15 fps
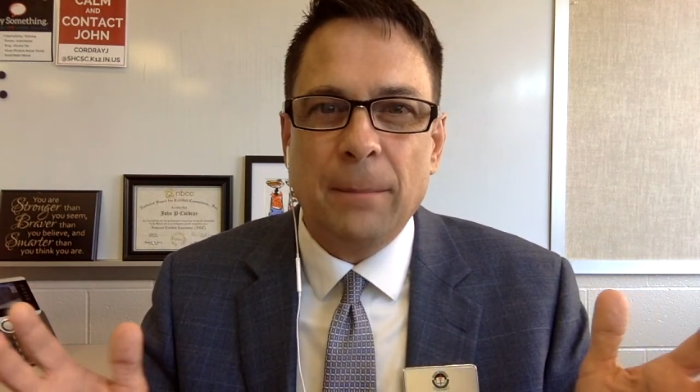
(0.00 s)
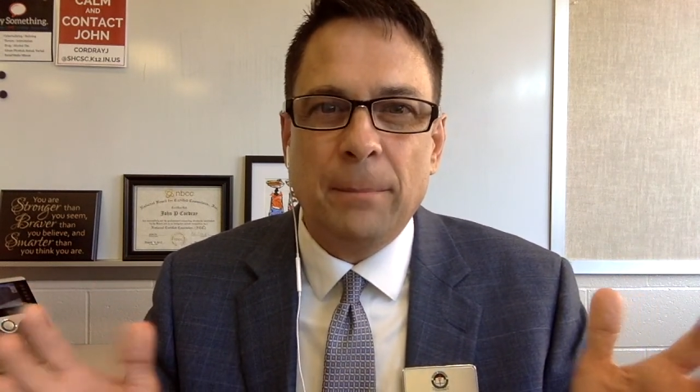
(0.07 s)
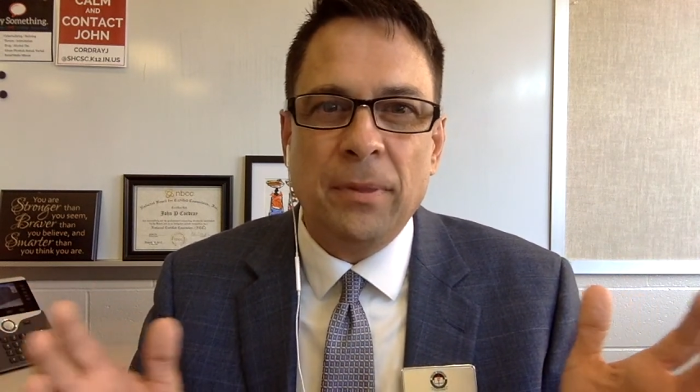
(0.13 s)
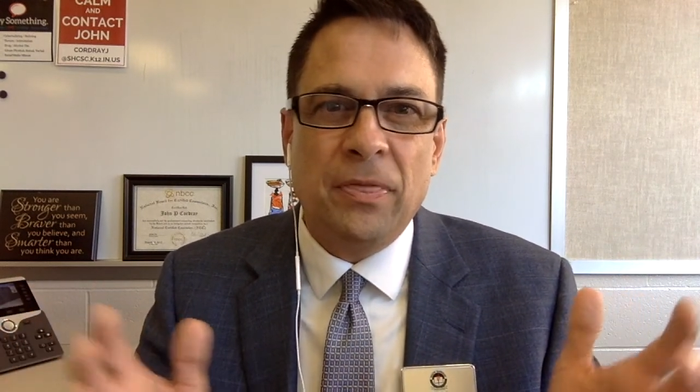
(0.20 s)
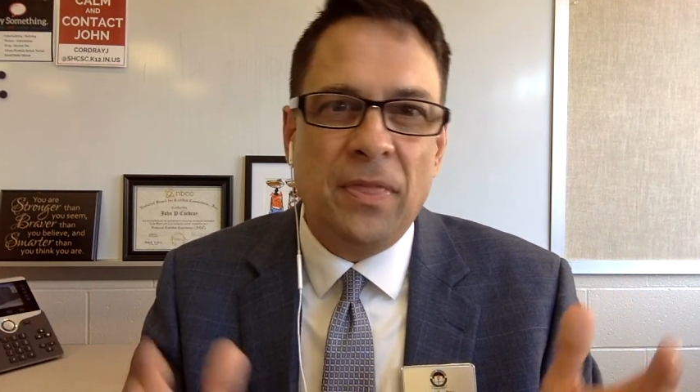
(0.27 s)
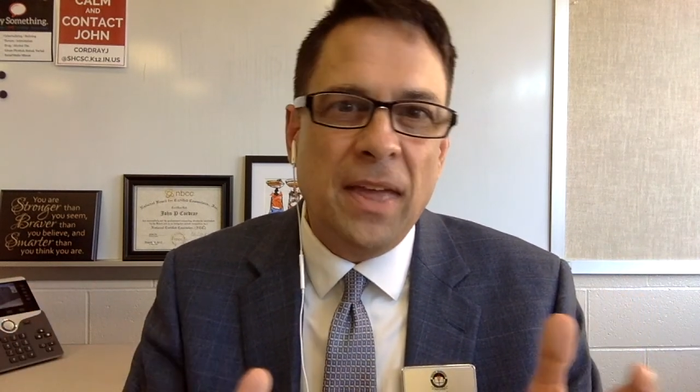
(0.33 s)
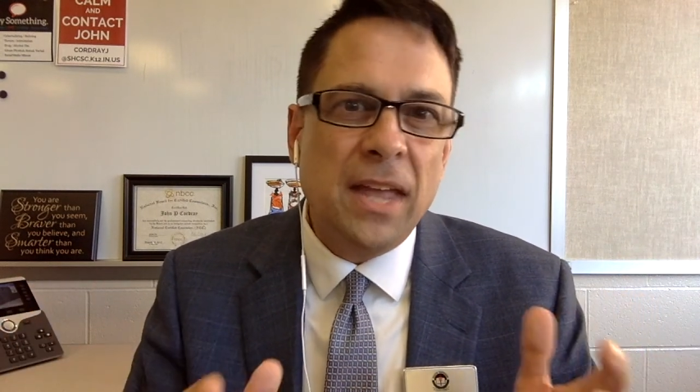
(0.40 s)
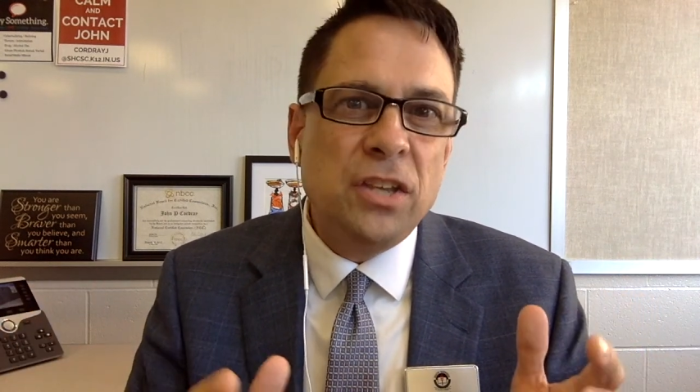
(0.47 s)

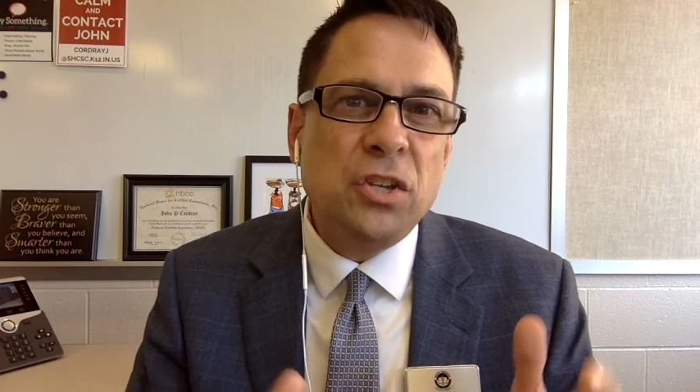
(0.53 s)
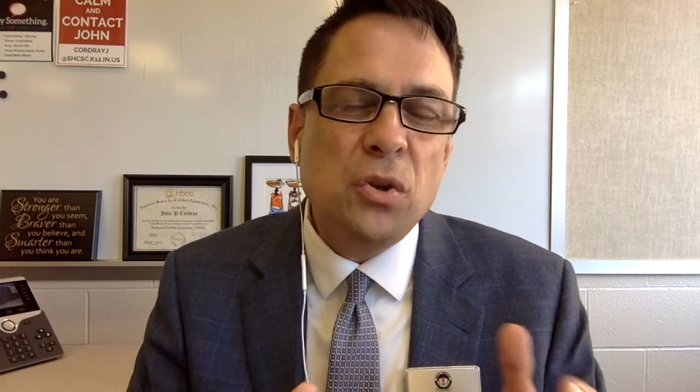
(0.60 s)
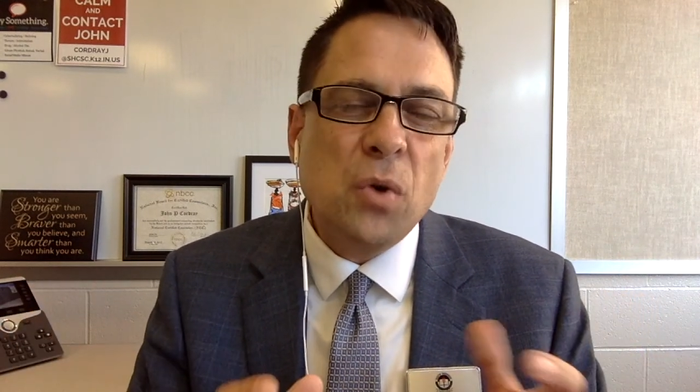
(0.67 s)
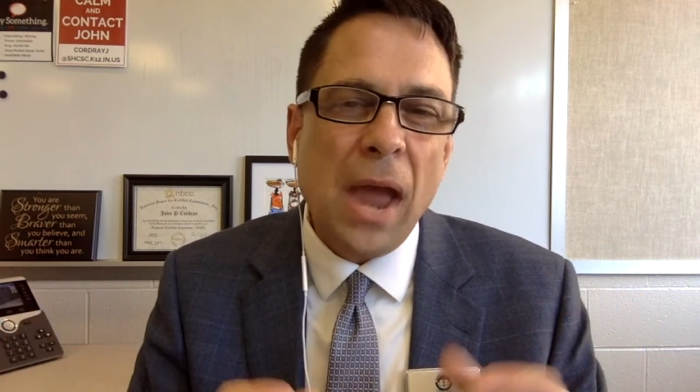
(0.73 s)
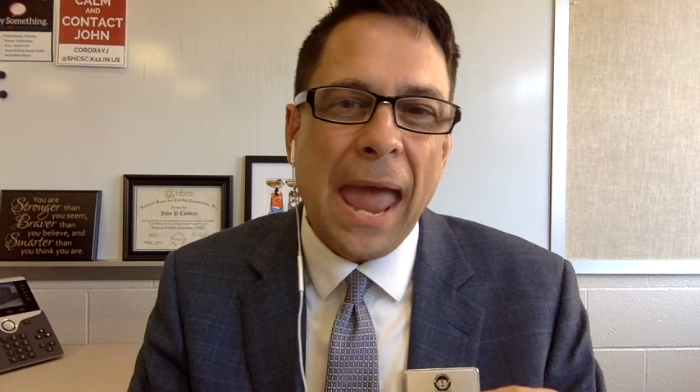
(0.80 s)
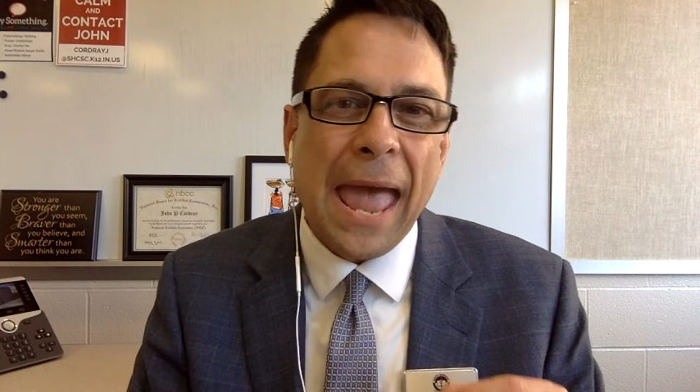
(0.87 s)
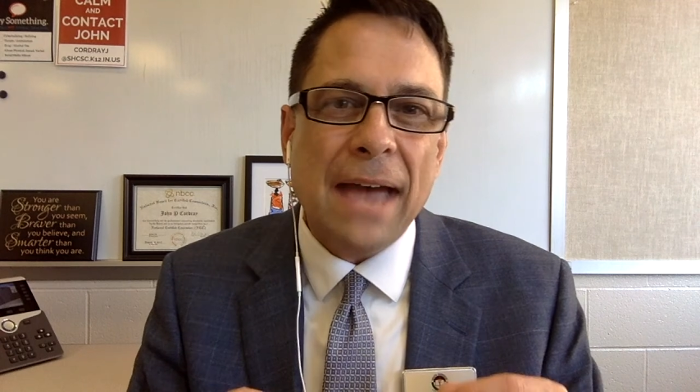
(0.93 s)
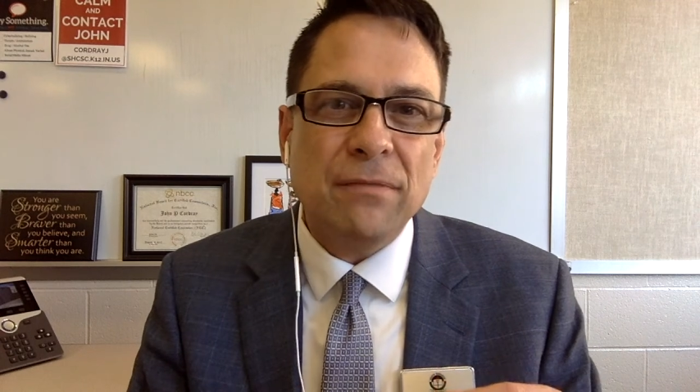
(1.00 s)
But then you
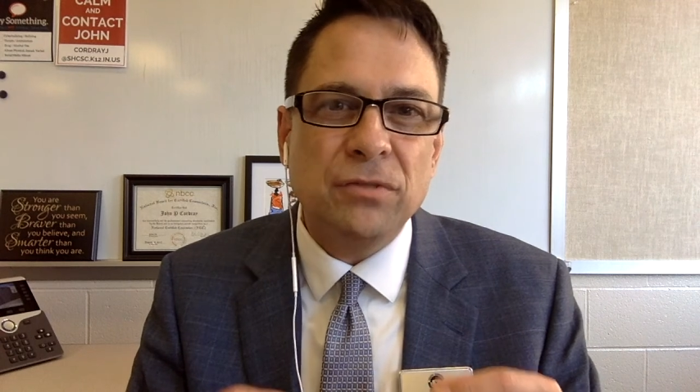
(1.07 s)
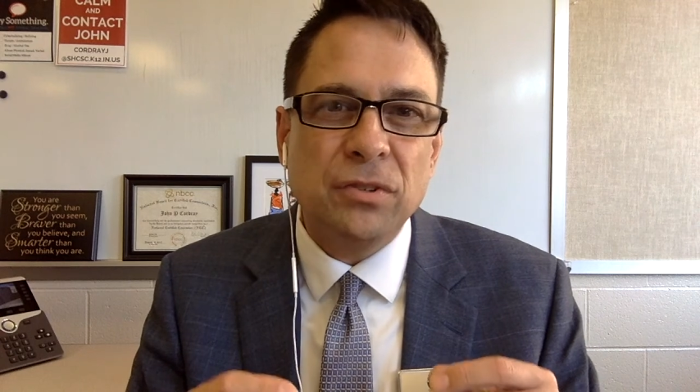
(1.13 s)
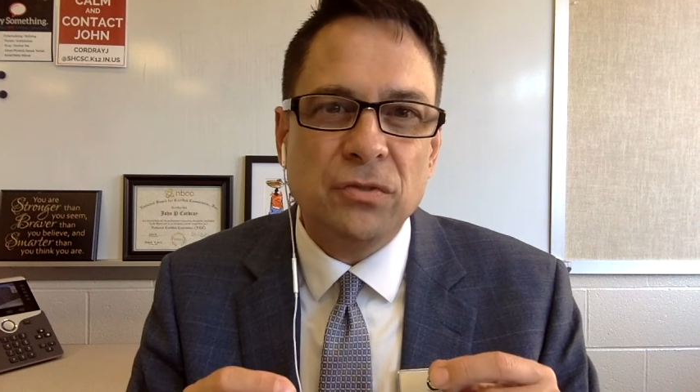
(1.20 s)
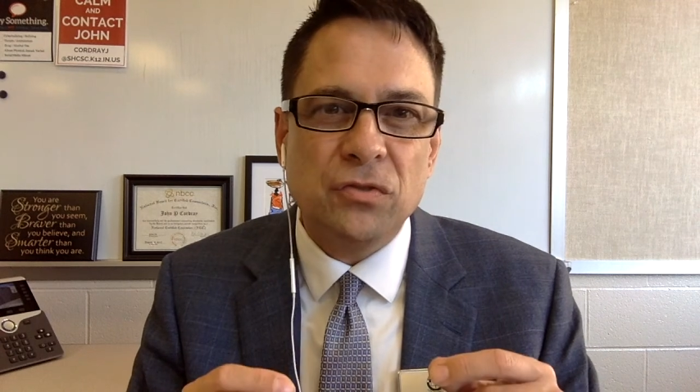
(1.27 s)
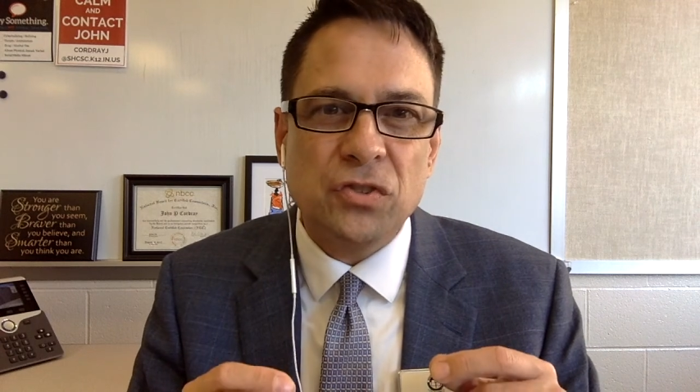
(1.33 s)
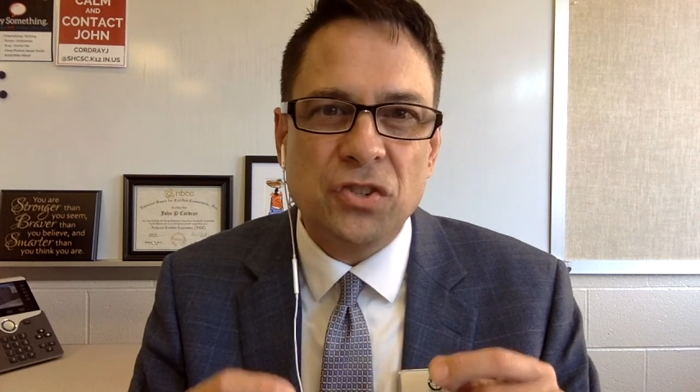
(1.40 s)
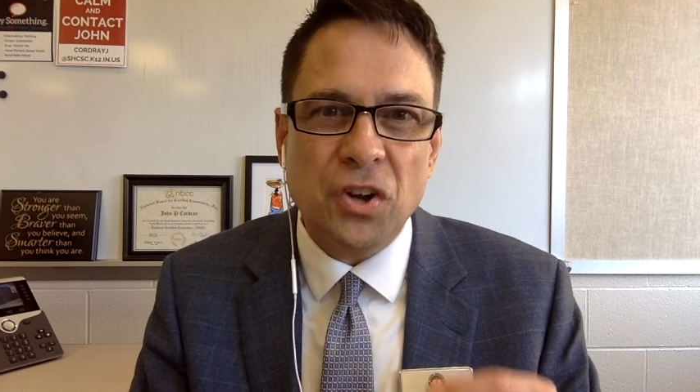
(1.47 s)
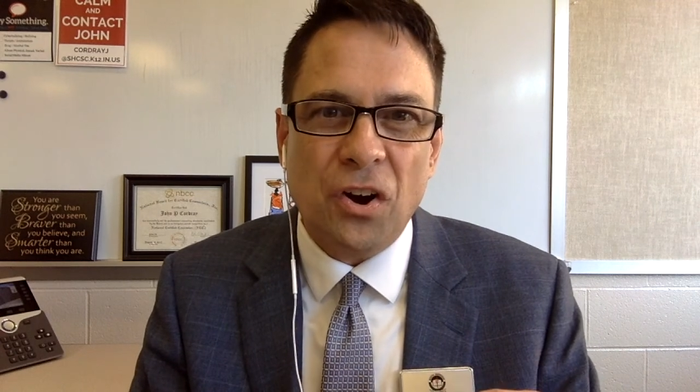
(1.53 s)
have to
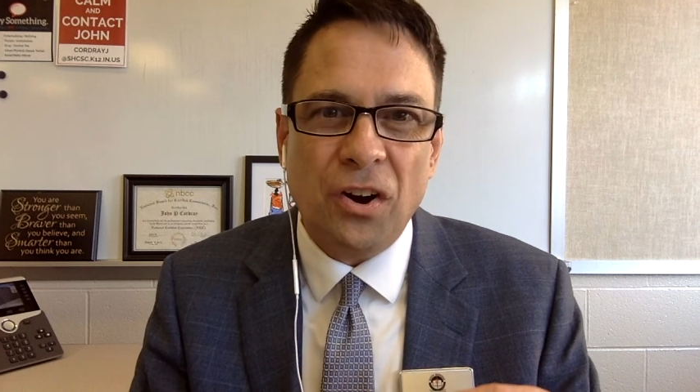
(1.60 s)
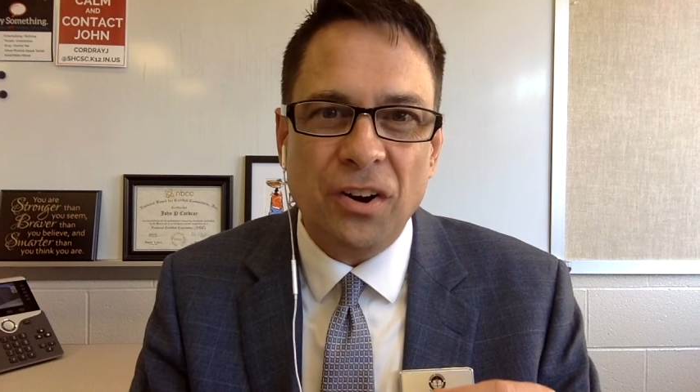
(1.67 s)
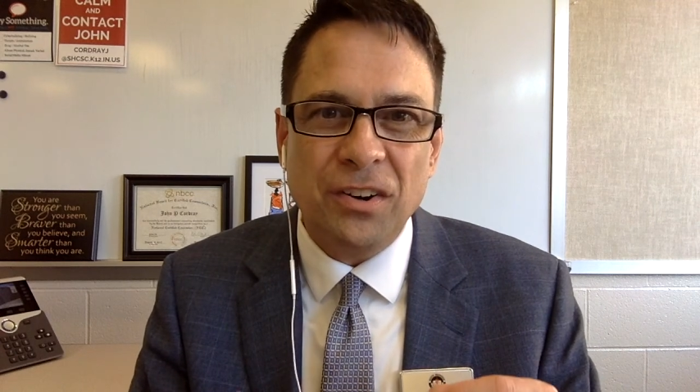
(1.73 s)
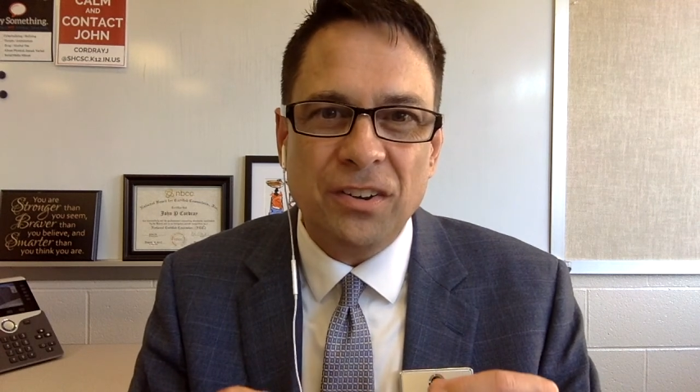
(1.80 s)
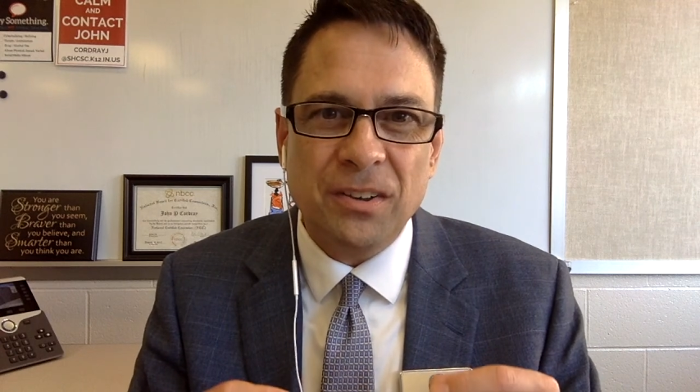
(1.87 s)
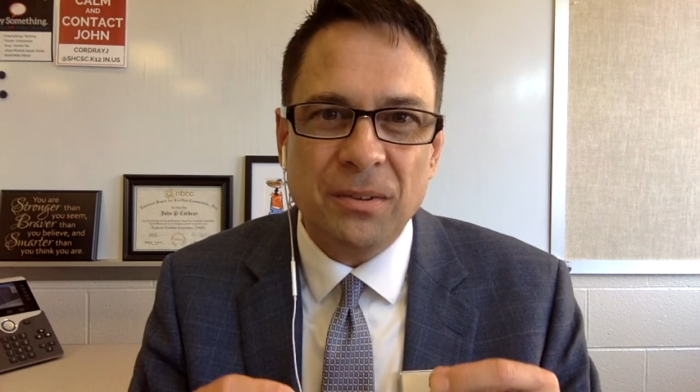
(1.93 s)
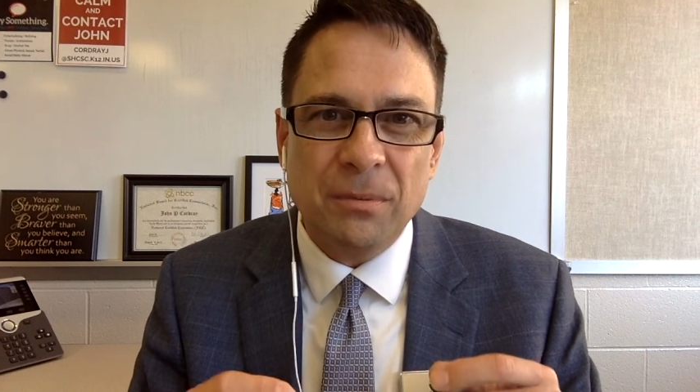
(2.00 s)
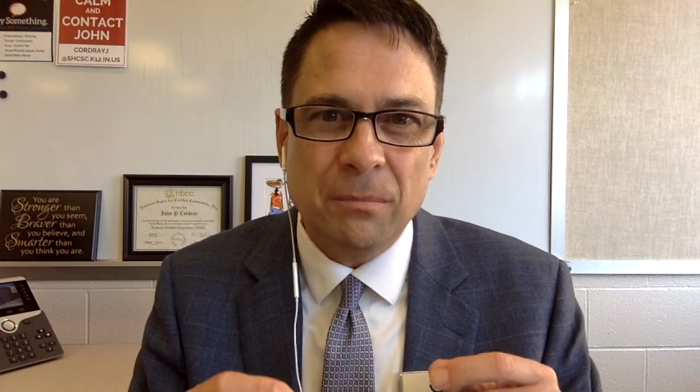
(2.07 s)

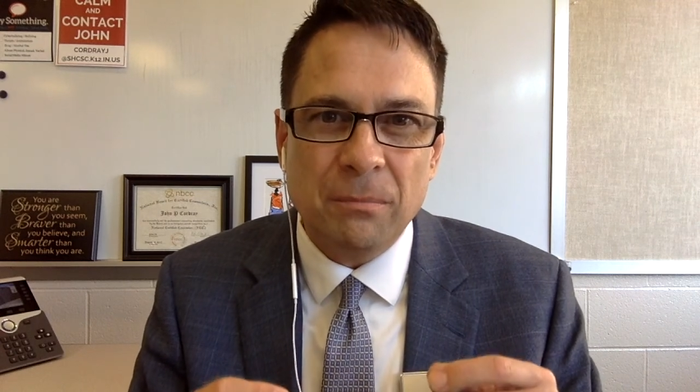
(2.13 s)
start